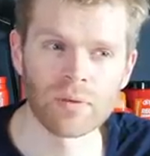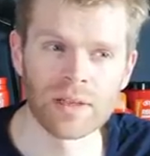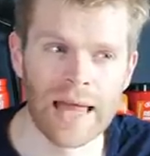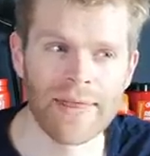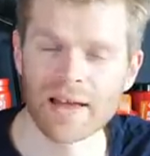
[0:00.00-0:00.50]

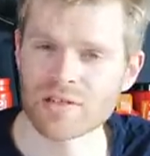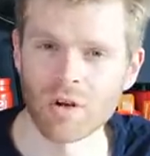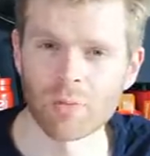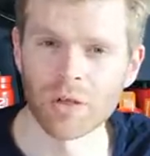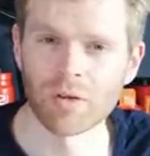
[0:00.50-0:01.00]
let that
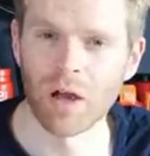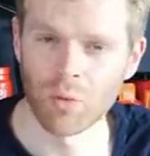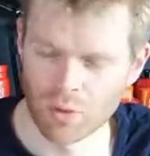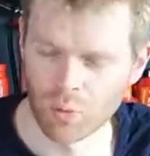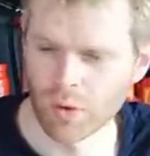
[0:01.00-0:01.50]
stop you. I
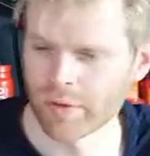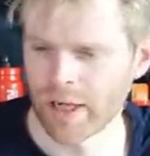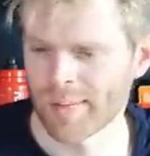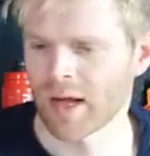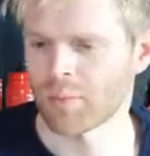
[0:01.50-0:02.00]
wouldn't
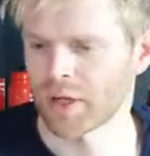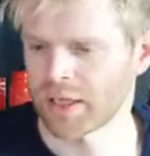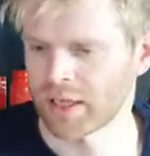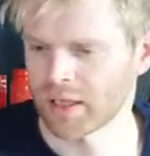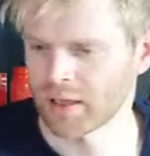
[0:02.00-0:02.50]
worry about
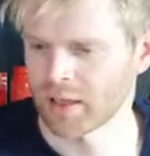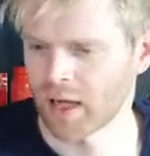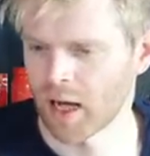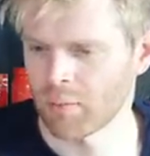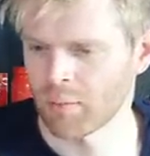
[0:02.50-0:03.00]
breaking your
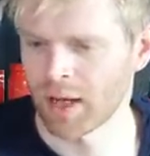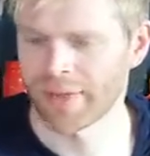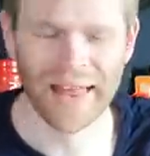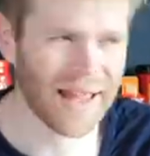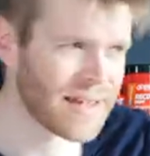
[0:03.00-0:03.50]
carbon
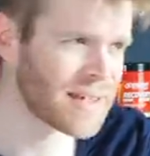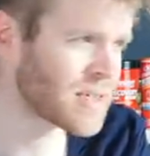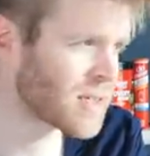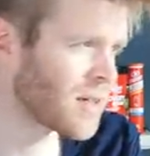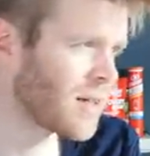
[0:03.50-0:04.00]
bike. That
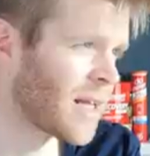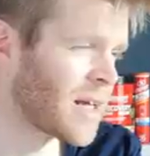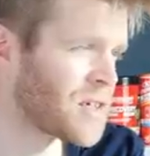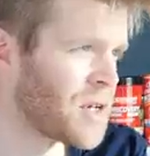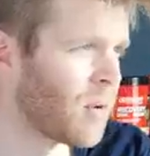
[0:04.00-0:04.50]
is,
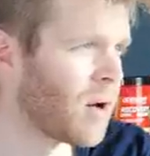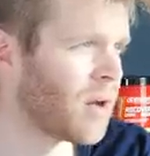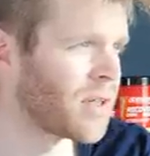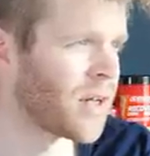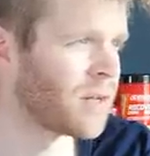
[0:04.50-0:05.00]
unless you
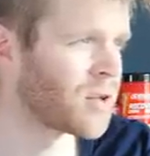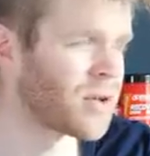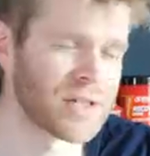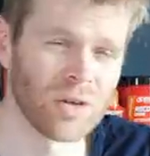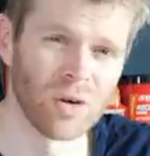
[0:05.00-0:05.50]
are, you know,
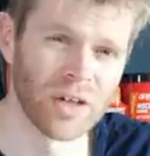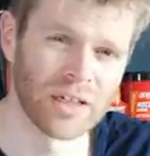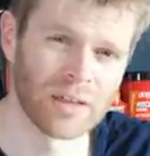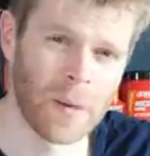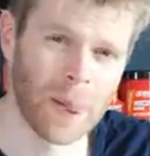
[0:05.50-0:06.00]
Chris
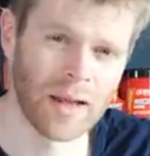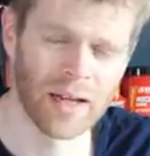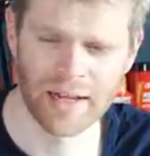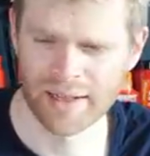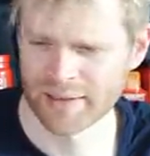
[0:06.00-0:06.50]
Hoy.
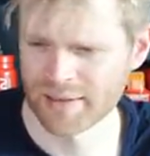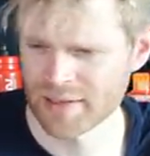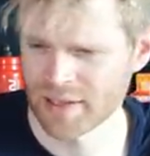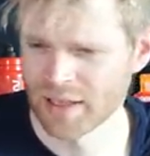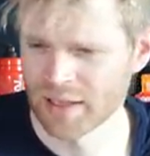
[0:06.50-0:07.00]

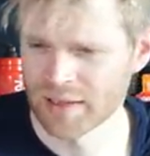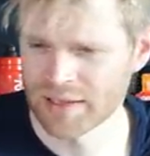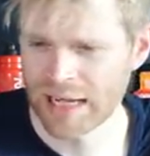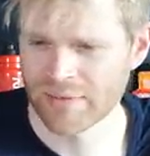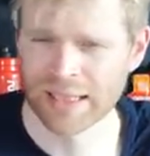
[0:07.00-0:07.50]
And
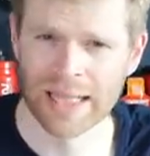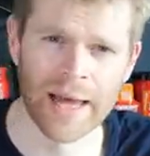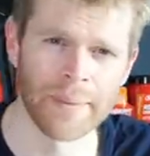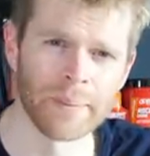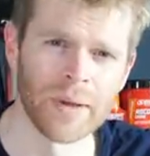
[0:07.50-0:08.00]
David
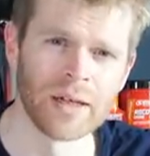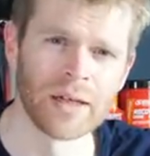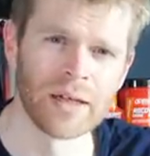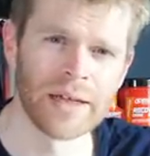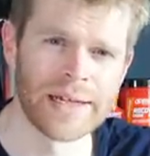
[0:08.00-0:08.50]
Lamb
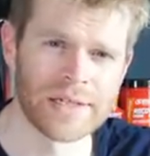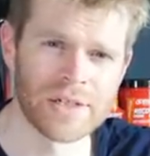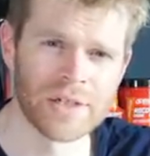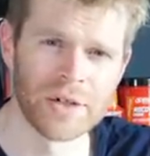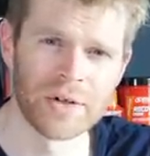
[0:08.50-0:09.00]
is
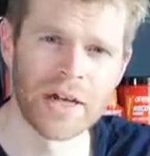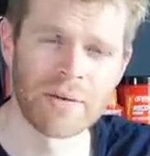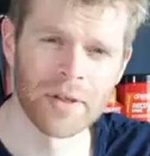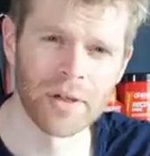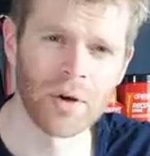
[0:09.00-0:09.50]
a
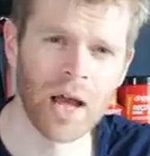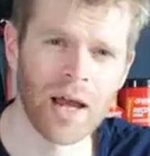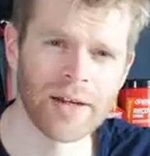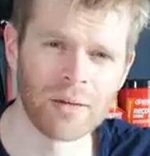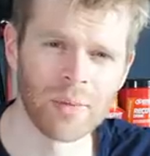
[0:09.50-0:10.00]
pseudonym that you're
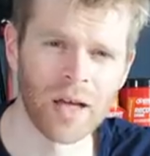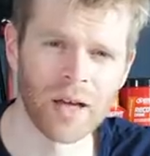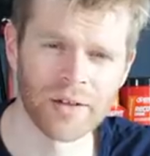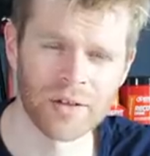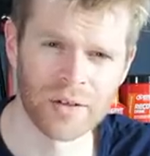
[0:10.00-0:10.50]
hiding
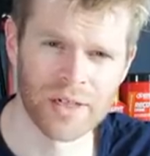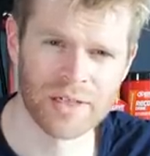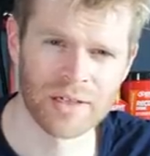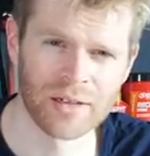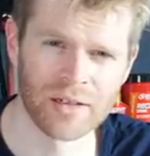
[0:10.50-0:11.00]
behind,
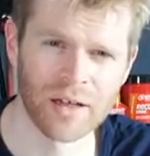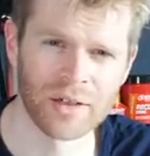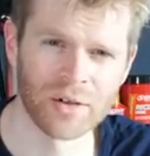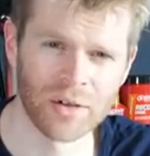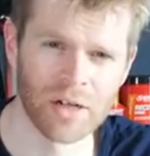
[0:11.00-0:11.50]
Chris,
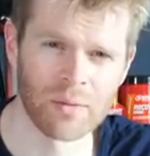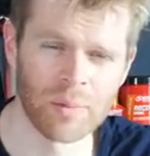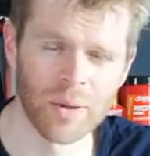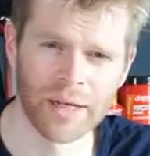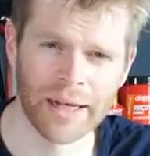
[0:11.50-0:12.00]
and you're going to
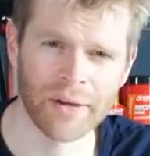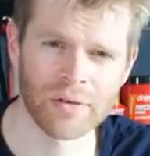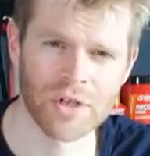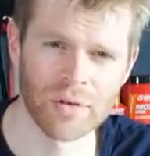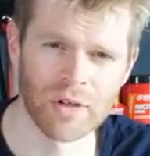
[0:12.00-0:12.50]
be putting
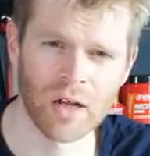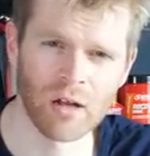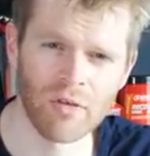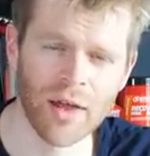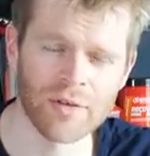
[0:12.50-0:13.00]
out
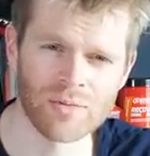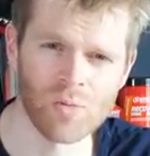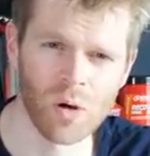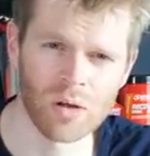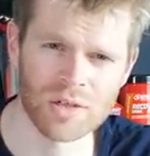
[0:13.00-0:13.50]
2,500
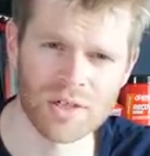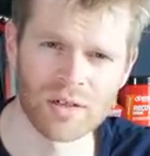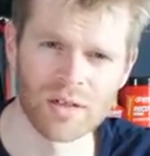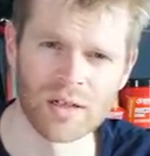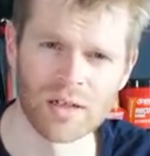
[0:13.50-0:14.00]
watts